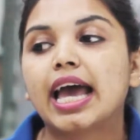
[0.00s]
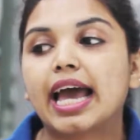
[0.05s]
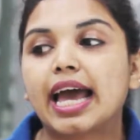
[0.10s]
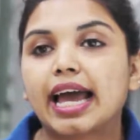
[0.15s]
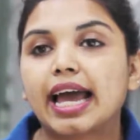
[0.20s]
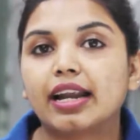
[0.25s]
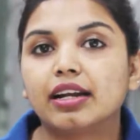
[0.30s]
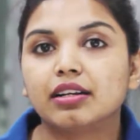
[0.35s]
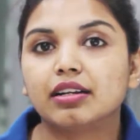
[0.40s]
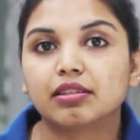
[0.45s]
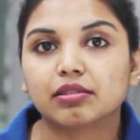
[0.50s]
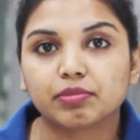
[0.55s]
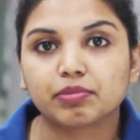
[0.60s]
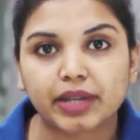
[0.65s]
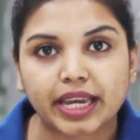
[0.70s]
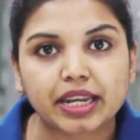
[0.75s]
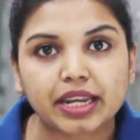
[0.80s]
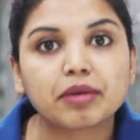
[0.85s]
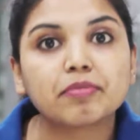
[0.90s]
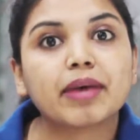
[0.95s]
and
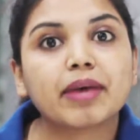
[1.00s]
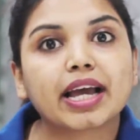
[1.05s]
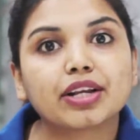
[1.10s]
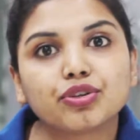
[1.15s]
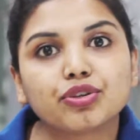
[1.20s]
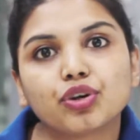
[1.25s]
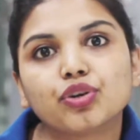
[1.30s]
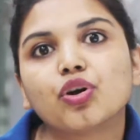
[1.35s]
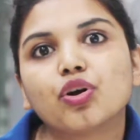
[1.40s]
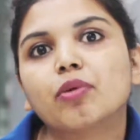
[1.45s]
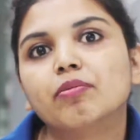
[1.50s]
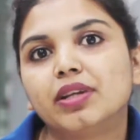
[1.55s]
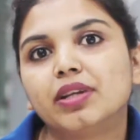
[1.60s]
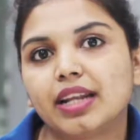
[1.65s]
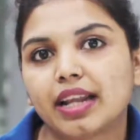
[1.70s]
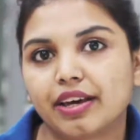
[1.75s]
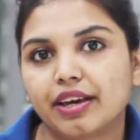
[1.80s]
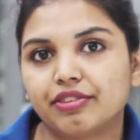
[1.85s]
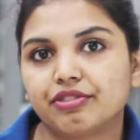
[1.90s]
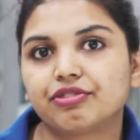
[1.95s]
getting back to your normal
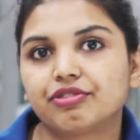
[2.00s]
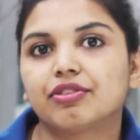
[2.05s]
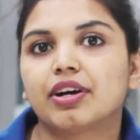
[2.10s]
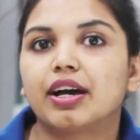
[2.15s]
life.